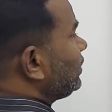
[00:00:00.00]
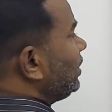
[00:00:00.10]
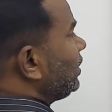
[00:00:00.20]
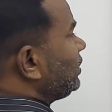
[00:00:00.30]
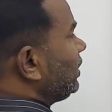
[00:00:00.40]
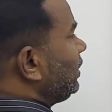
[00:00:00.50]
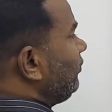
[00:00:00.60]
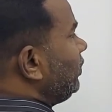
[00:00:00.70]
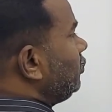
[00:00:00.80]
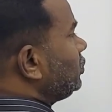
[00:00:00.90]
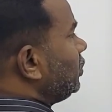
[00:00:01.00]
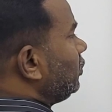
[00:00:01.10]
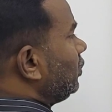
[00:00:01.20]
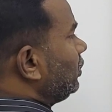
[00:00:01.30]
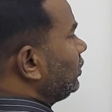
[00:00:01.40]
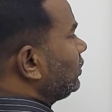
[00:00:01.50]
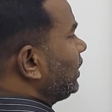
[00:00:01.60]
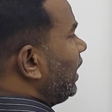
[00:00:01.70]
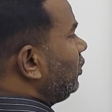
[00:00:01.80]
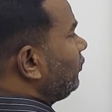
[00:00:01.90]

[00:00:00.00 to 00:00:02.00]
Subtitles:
statistically, we use the sign